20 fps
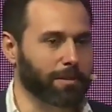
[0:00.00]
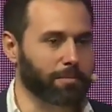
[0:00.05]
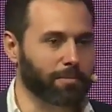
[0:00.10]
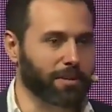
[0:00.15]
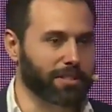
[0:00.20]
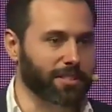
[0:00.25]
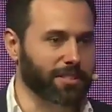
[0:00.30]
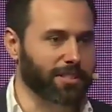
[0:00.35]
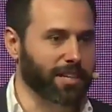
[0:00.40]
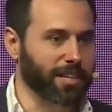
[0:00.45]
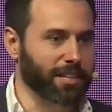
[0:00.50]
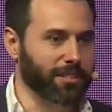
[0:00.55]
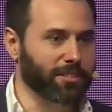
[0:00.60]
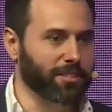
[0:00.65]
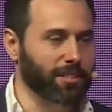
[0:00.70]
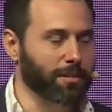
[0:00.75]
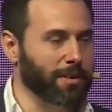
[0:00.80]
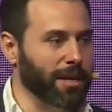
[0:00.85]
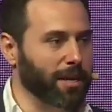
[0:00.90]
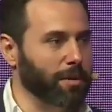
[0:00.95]

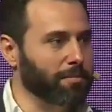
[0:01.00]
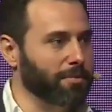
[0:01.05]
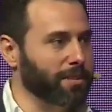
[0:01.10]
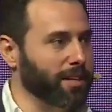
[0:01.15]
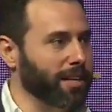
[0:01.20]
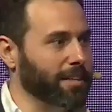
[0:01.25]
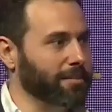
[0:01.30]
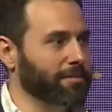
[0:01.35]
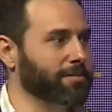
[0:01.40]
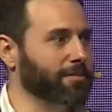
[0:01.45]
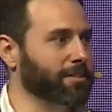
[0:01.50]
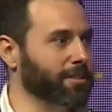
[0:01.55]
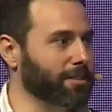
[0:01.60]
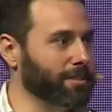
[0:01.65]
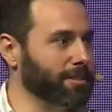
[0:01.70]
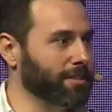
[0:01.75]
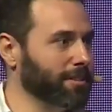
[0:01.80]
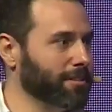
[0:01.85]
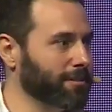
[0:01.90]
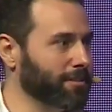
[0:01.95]
presentation about a plan
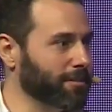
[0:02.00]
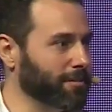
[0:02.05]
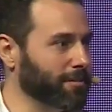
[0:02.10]
for, for